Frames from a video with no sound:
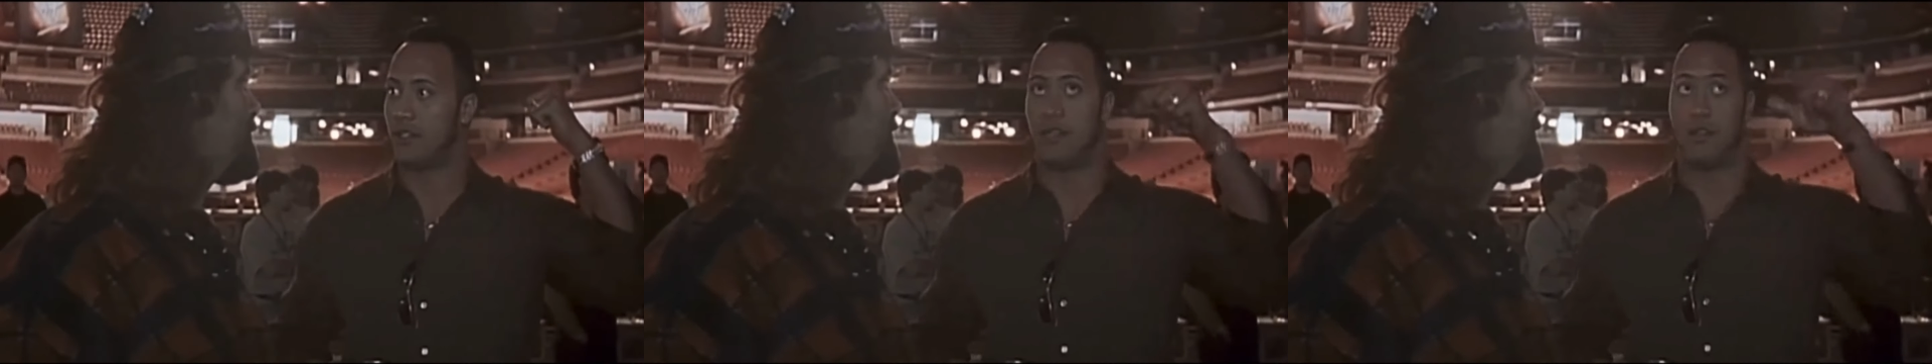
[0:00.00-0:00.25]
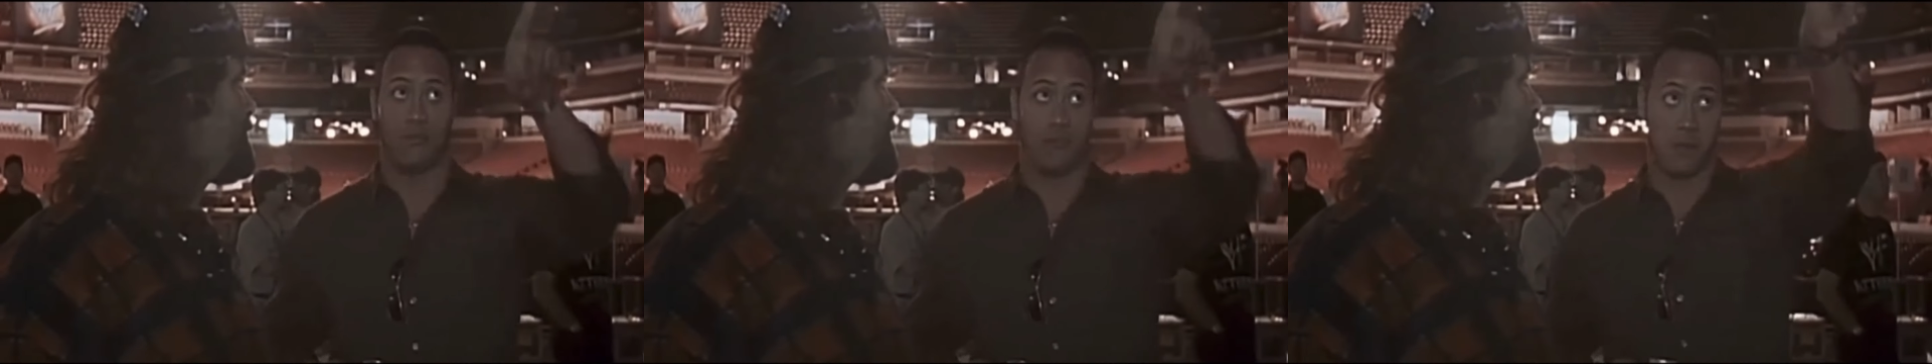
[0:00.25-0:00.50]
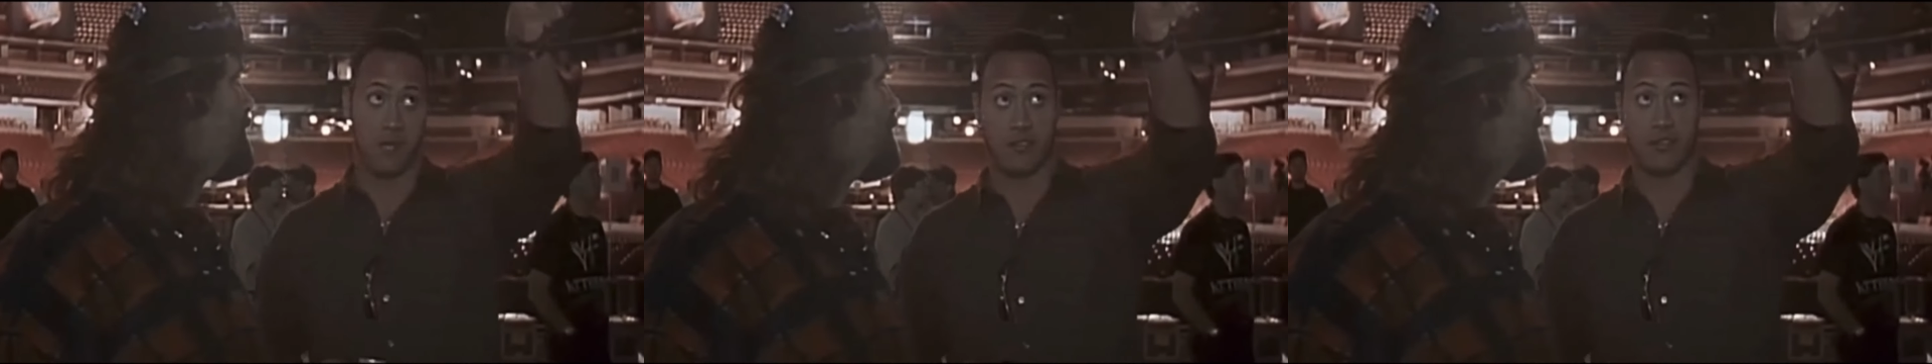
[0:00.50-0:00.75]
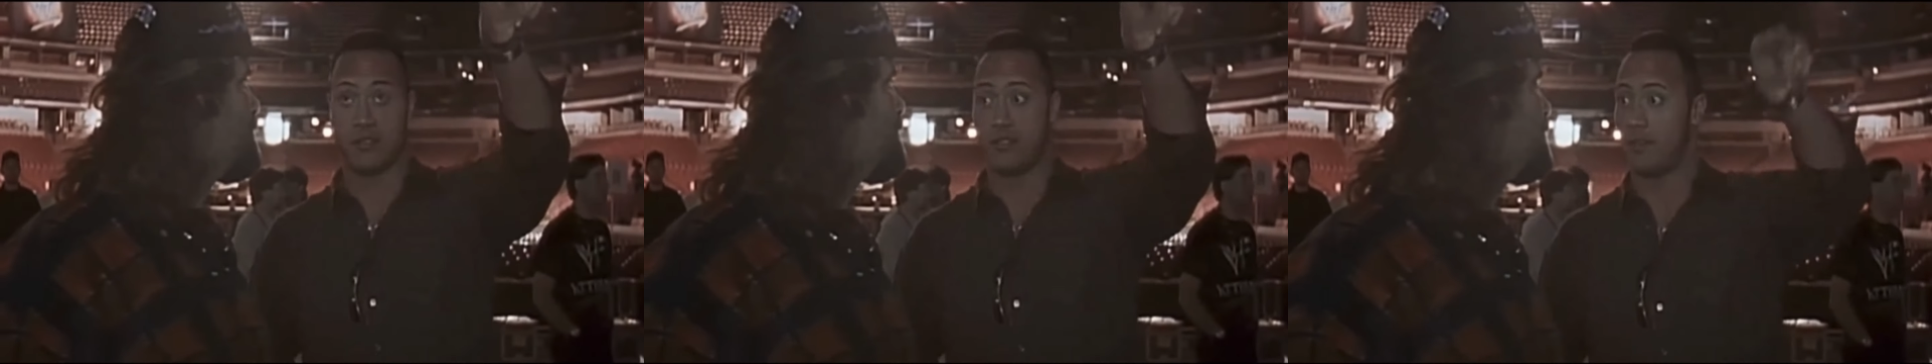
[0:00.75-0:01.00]
up, but as
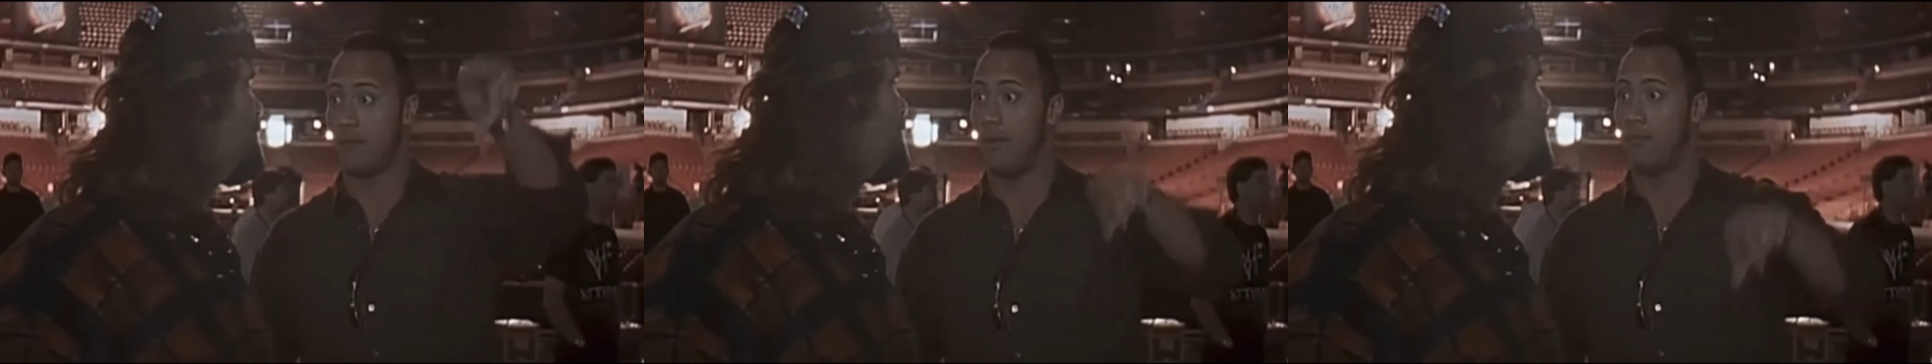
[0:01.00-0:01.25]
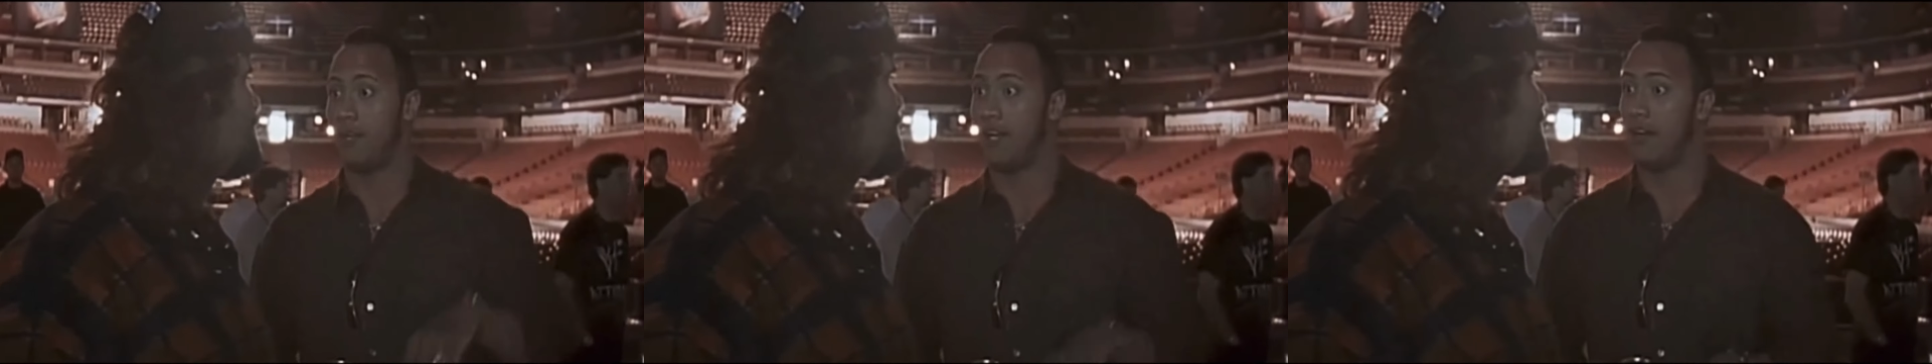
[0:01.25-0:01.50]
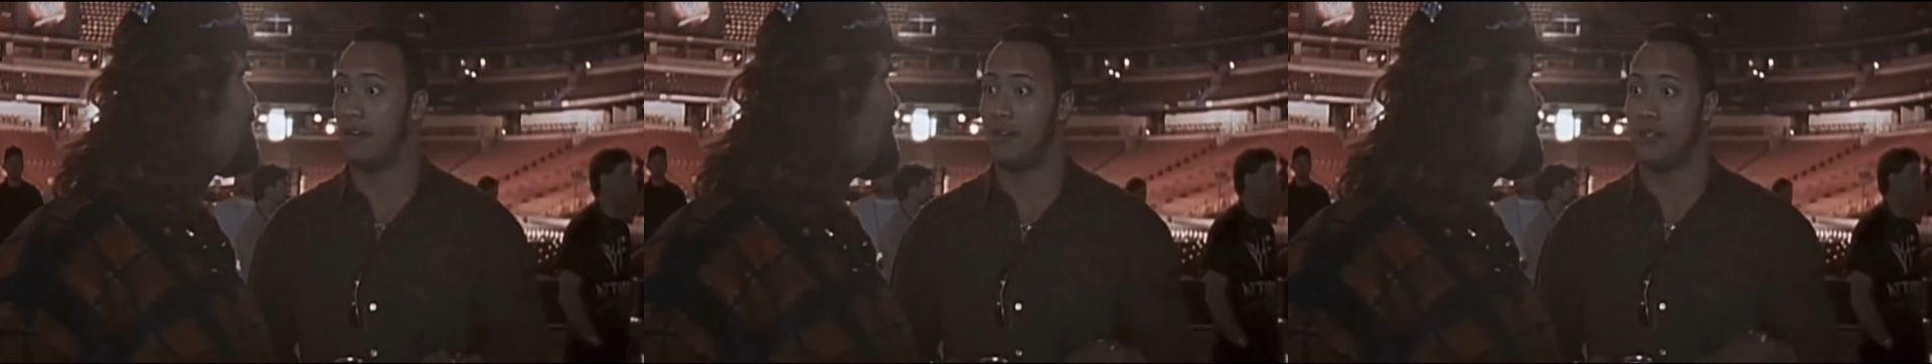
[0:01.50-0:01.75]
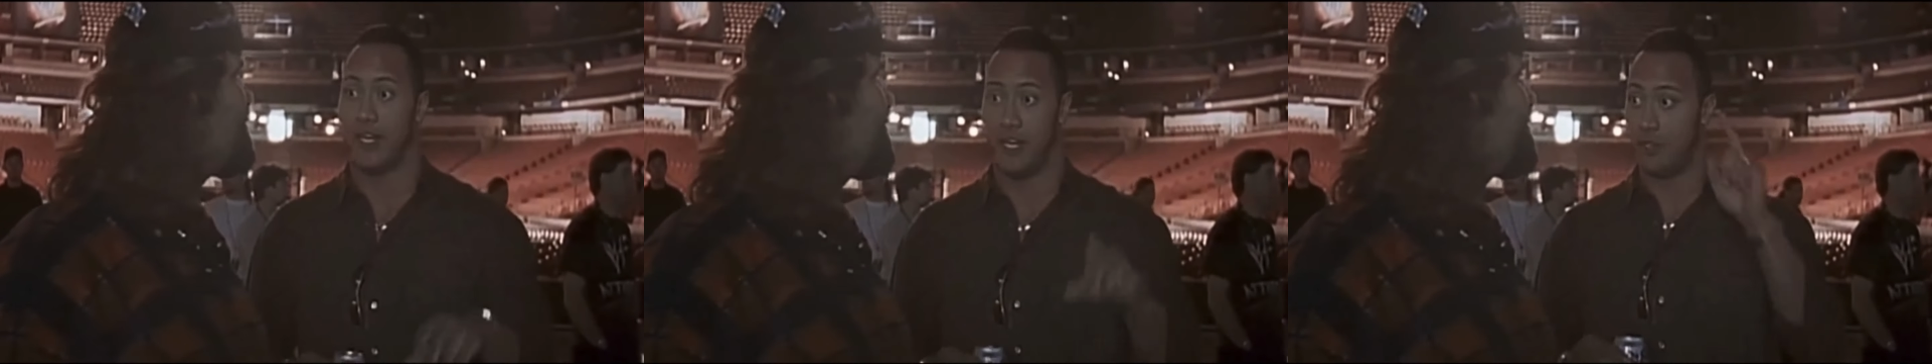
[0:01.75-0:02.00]
soon I'm up there,
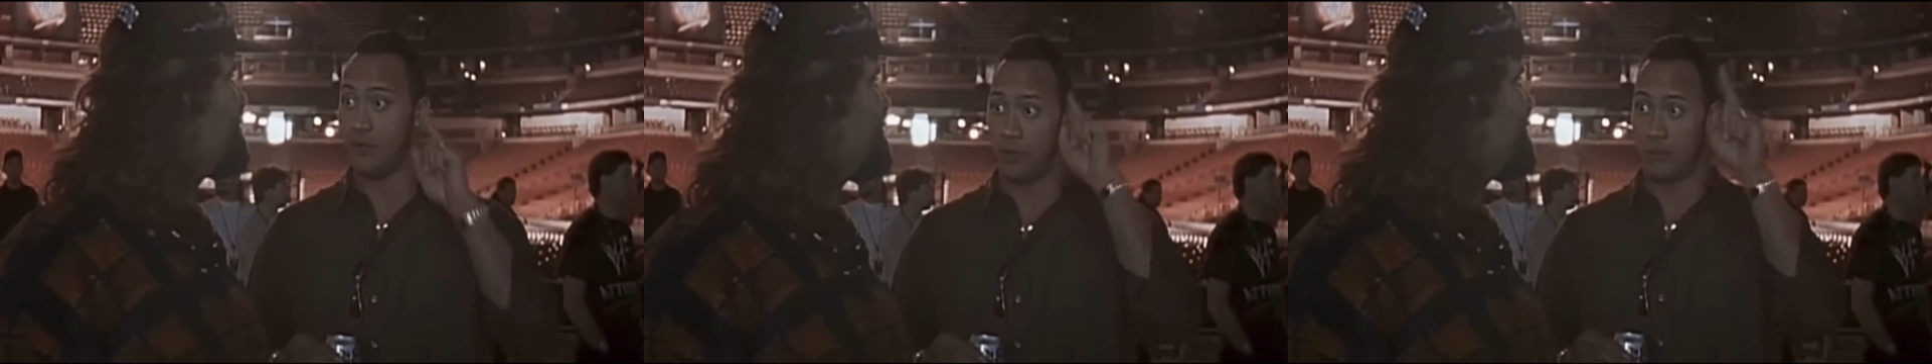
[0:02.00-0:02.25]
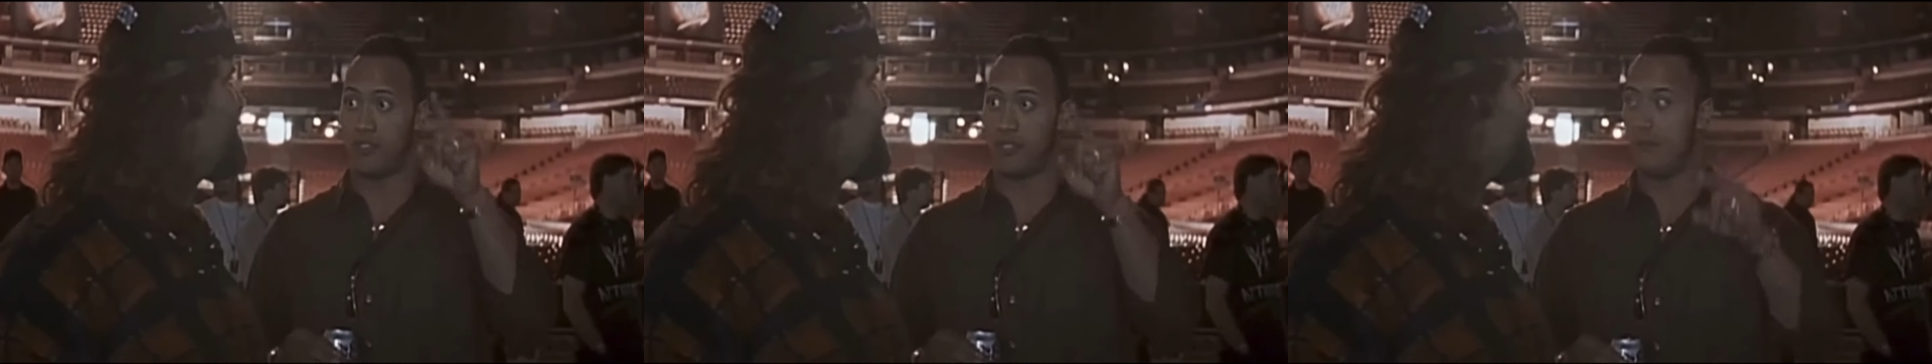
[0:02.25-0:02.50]
yeah. you don't see me.